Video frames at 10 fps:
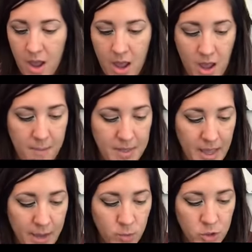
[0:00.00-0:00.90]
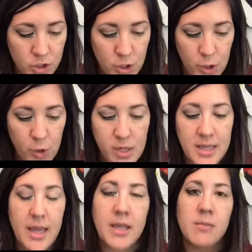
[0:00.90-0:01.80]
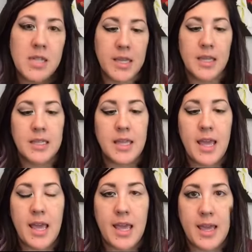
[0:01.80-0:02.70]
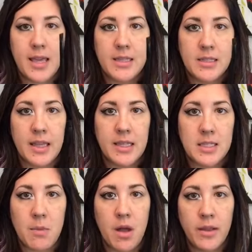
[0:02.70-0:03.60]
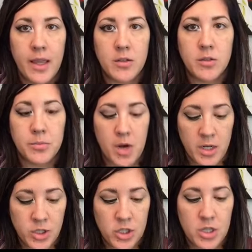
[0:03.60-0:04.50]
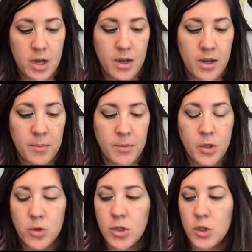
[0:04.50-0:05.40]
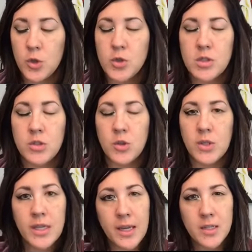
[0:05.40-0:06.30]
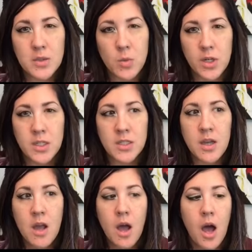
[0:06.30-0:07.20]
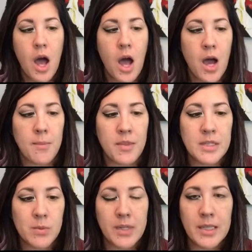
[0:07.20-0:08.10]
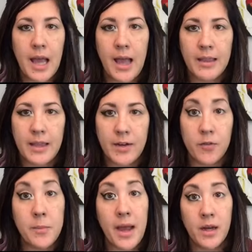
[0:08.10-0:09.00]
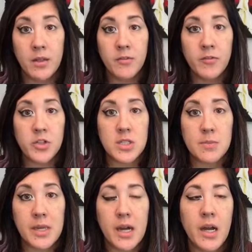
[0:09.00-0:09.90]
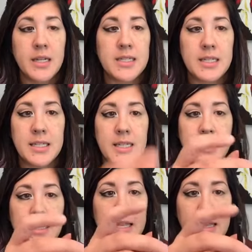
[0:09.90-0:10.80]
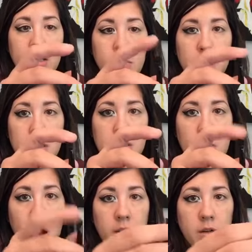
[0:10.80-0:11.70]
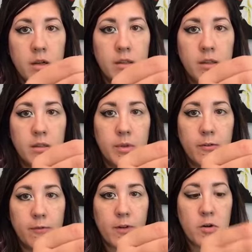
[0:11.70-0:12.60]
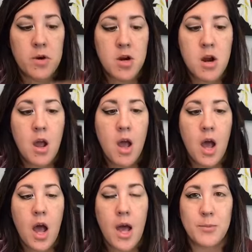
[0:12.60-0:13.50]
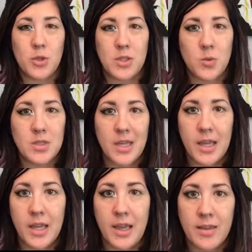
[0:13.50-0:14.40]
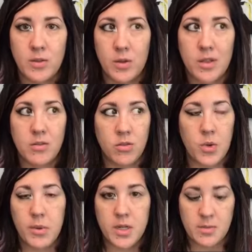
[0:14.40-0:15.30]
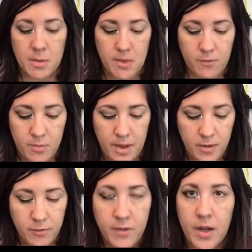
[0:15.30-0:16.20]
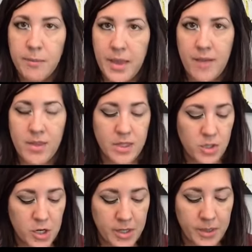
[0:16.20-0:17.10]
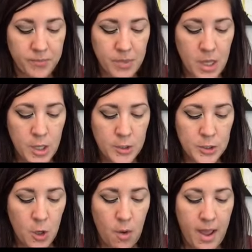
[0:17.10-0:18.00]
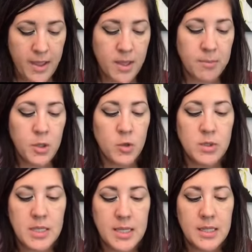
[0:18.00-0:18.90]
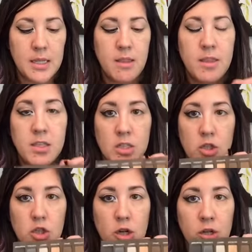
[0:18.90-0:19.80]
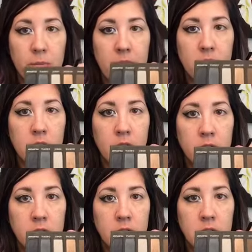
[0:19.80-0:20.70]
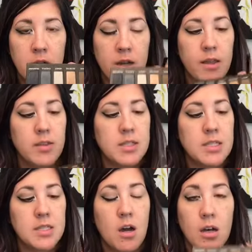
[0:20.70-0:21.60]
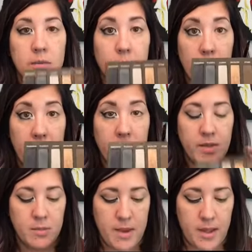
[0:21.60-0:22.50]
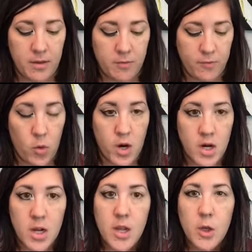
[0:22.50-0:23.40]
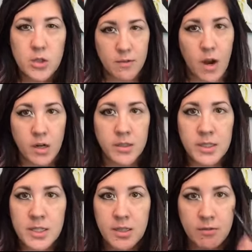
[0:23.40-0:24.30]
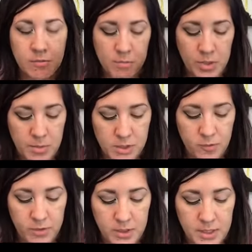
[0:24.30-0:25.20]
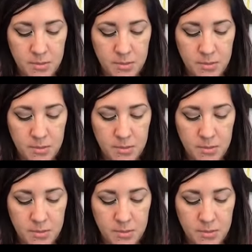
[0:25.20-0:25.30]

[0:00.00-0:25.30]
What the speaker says: and I will show you, and I am taking a like small angled brush. You can use Unique has one. This one I like from e.l.f. just because it is a little bit smaller and a little bit firmer. So this was like, I don't know, like $3 maybe from e.l.f. They have that at Target. So I am using this dark brown color. This is called Brave in palette 4. So I've already pretty much filled